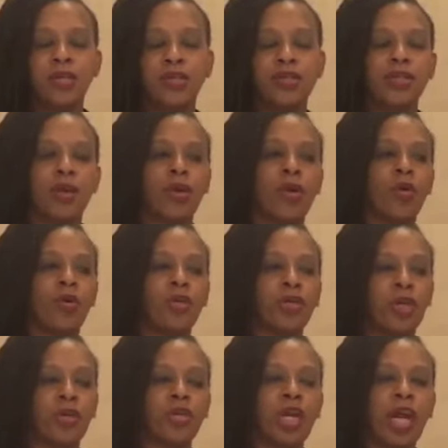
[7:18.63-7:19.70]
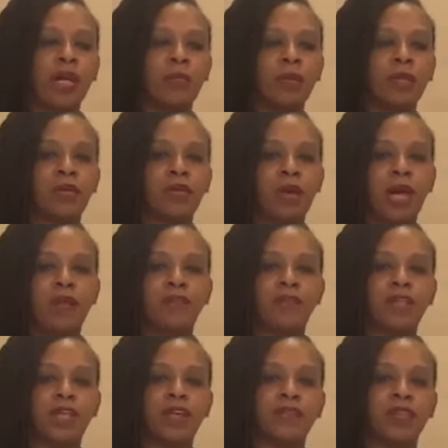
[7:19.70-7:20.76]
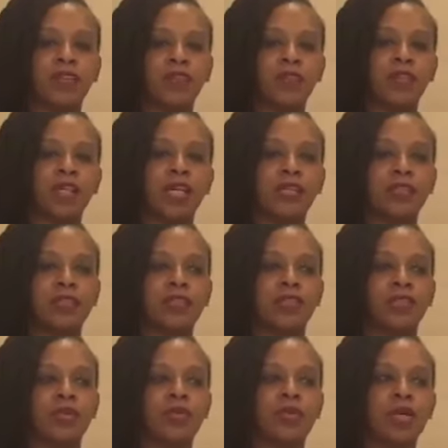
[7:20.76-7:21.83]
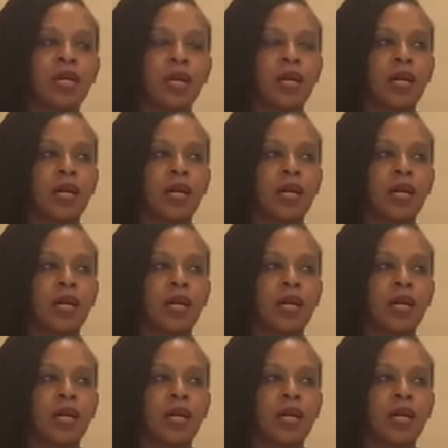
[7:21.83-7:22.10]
So, you know, you gotta be creative and think of different things to do.